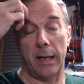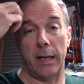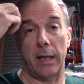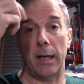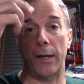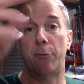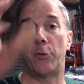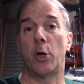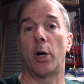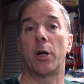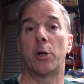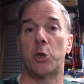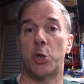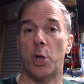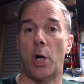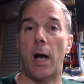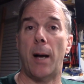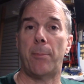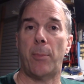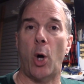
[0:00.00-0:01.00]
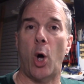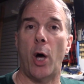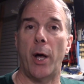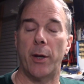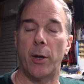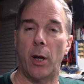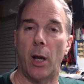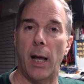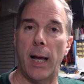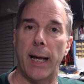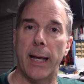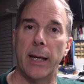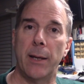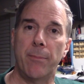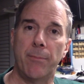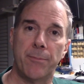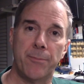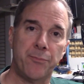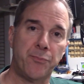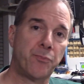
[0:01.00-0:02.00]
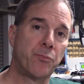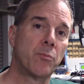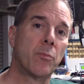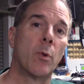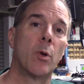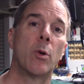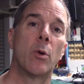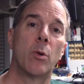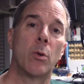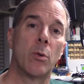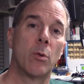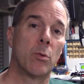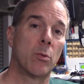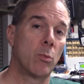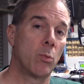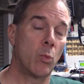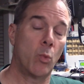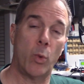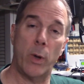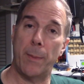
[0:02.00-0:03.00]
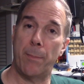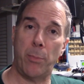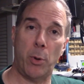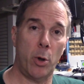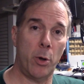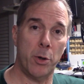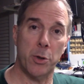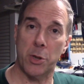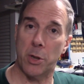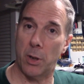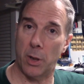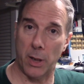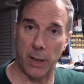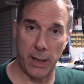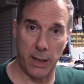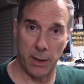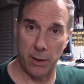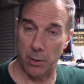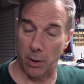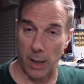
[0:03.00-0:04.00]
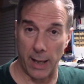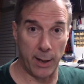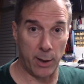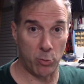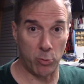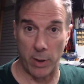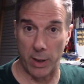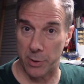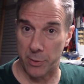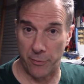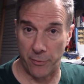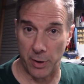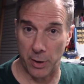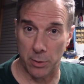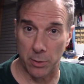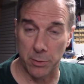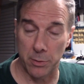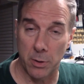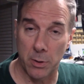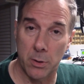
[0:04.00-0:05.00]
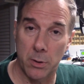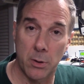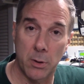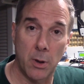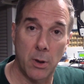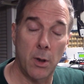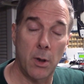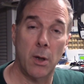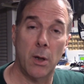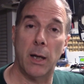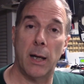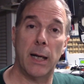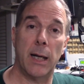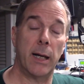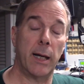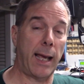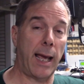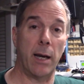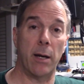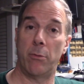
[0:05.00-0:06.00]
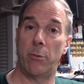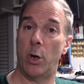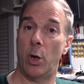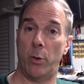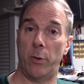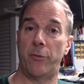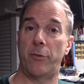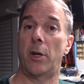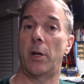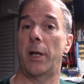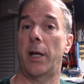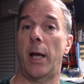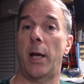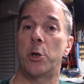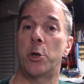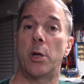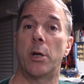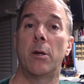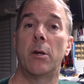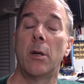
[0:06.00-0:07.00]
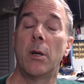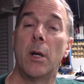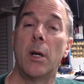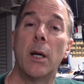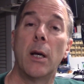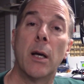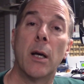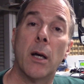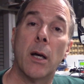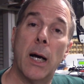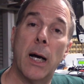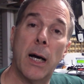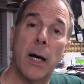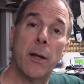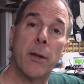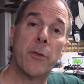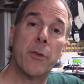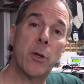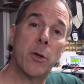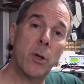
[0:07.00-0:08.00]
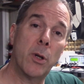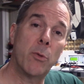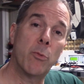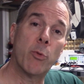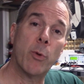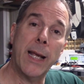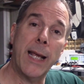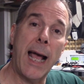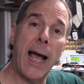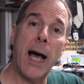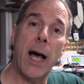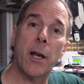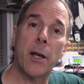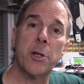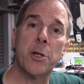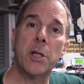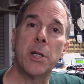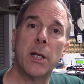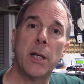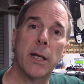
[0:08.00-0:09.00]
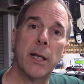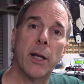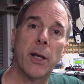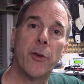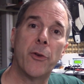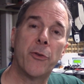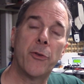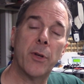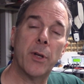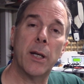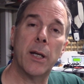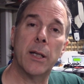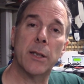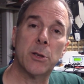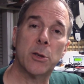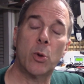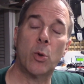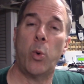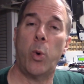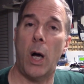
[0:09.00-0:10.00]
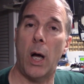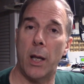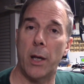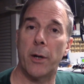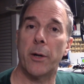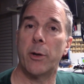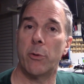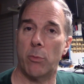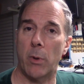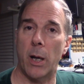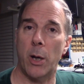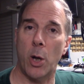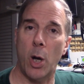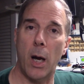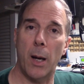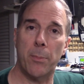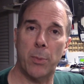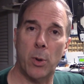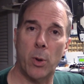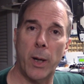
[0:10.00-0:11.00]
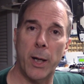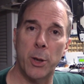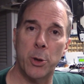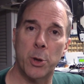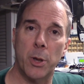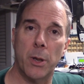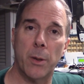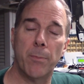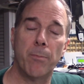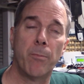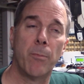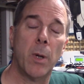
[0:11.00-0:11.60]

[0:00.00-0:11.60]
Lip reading: if you're going to shop online, we personally like Crutchfield. Again, no affiliation. The reality is it's a quality run operation.